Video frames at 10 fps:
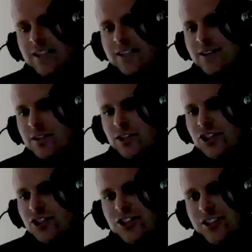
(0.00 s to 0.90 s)
and it's
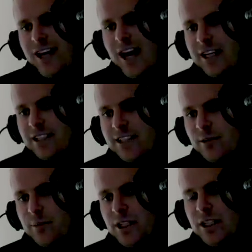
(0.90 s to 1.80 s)
just designed
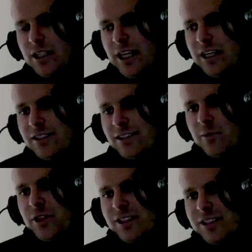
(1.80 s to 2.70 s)
to be in
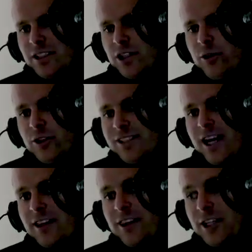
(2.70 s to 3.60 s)
somebody's, you know,
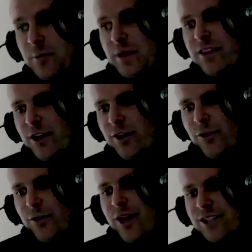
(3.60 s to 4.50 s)
designed to be
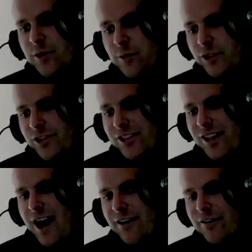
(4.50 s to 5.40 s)
there for the rest of the
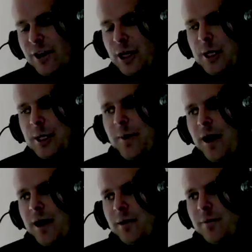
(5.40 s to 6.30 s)
person's life.
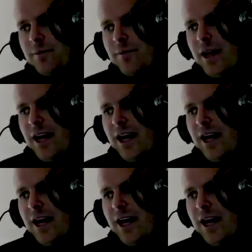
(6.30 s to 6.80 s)
Um,